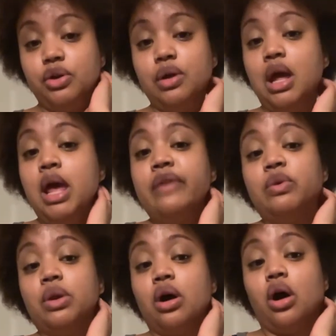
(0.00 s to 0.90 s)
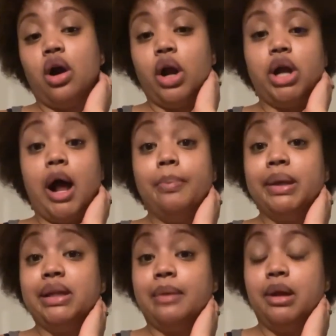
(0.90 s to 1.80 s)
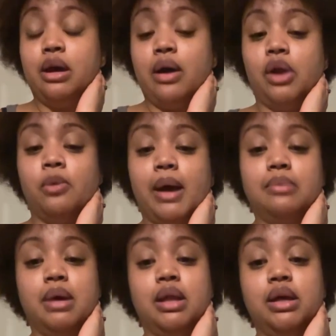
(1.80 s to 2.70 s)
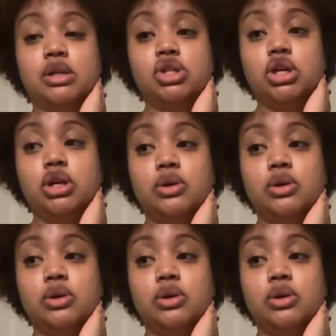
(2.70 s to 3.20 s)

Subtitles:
If you want a hard copy, let me know. I don't mind mailing it to you.